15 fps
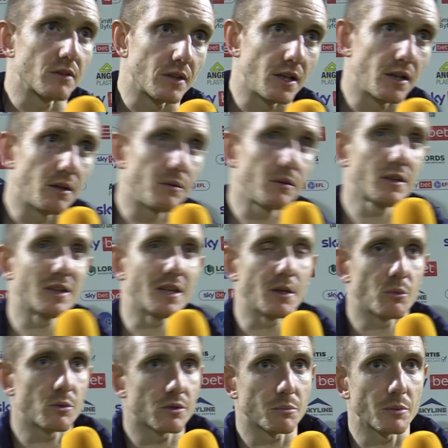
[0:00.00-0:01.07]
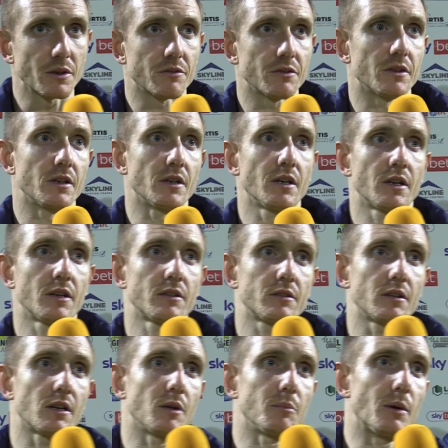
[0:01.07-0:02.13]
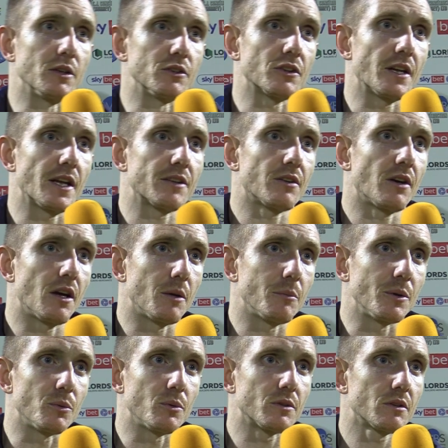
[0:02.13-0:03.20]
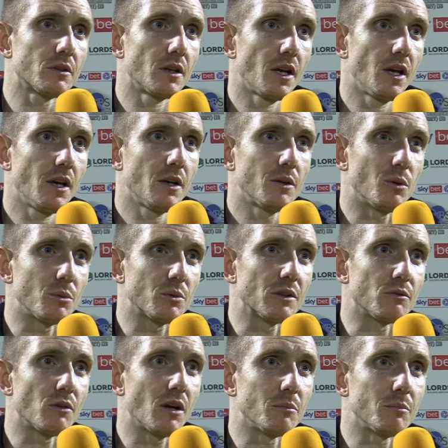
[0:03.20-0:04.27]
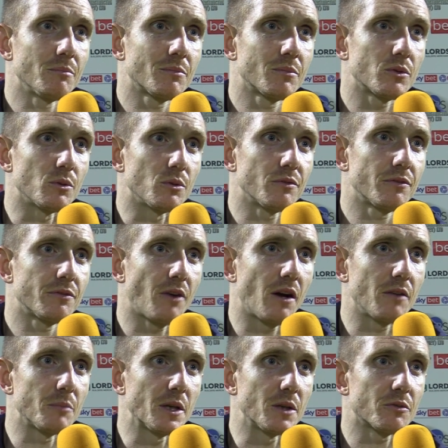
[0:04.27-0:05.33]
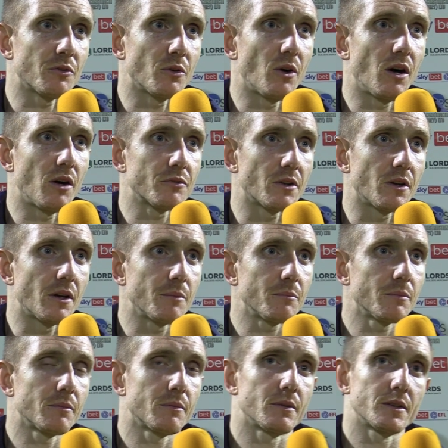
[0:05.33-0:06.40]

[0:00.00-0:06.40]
And yeah, it was a bit of a sucker punch at that time. It was, what was it, right sort of five minutes before half time.